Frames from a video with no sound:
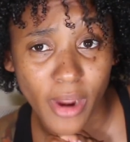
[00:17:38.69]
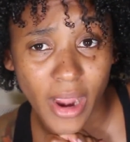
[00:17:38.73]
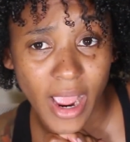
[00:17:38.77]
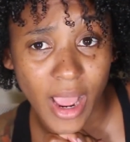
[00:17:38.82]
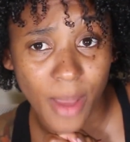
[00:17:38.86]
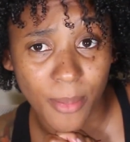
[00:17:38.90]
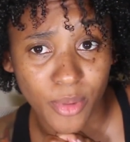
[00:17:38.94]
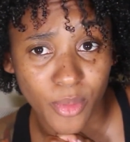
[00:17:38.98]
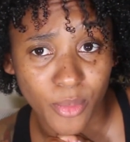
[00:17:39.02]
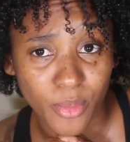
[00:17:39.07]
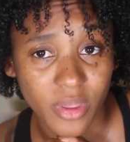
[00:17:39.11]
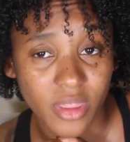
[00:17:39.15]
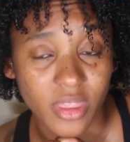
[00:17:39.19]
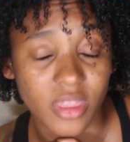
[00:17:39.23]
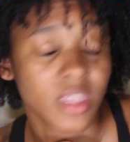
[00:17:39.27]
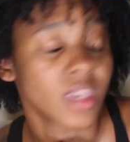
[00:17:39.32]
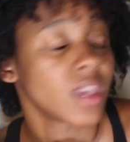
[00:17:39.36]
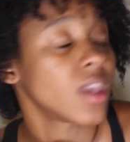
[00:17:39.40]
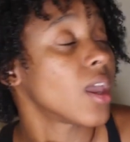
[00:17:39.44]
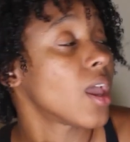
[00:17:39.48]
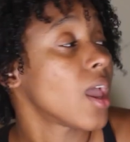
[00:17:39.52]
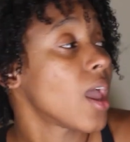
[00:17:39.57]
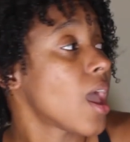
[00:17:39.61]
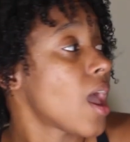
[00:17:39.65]
happy with
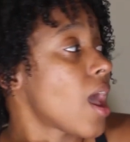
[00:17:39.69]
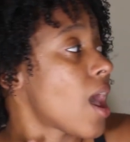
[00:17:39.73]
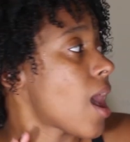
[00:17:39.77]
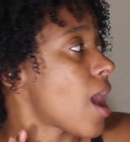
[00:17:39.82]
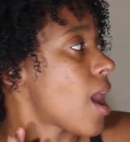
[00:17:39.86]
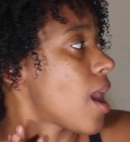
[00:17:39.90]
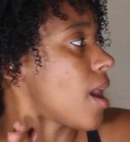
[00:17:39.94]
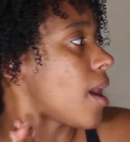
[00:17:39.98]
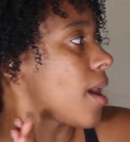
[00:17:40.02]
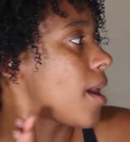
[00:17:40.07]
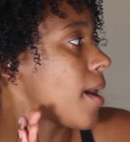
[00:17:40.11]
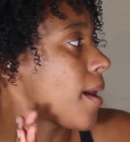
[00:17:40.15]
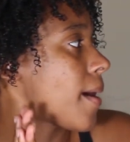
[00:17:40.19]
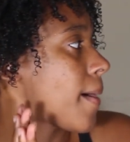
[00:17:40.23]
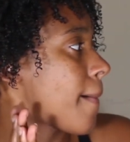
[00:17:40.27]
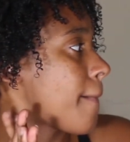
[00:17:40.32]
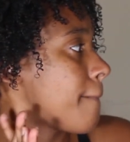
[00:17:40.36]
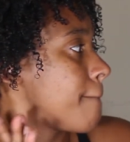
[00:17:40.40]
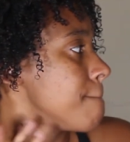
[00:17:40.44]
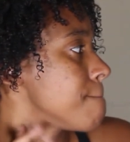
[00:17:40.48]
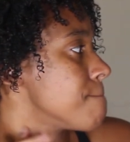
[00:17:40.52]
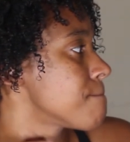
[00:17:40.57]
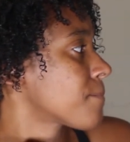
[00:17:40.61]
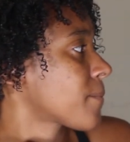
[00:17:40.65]
it.
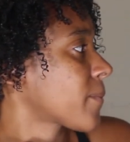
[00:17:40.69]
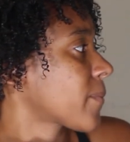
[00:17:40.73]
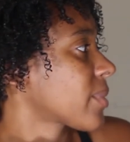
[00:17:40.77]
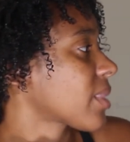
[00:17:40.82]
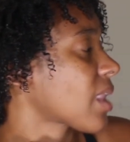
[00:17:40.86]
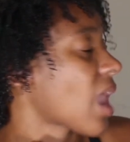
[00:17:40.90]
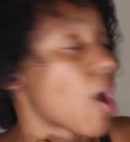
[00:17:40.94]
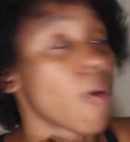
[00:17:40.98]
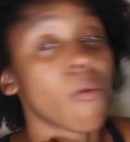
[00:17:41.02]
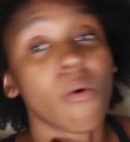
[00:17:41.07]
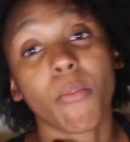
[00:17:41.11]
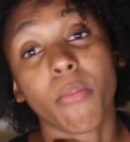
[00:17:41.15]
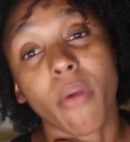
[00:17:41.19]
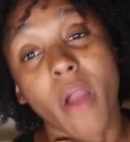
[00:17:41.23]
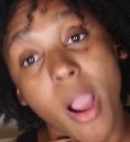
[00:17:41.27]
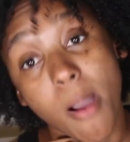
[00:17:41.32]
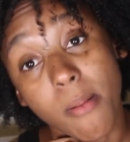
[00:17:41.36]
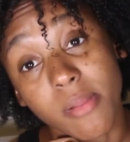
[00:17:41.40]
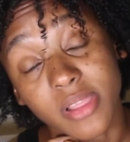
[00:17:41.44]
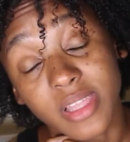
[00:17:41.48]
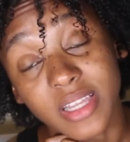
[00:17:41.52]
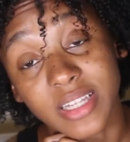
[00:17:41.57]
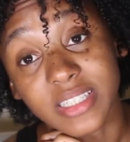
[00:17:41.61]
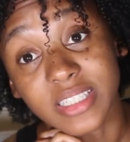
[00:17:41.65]
Um, I will
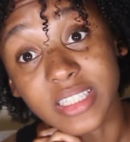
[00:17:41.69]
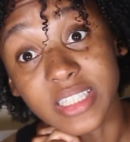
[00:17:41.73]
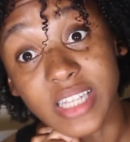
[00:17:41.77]
probably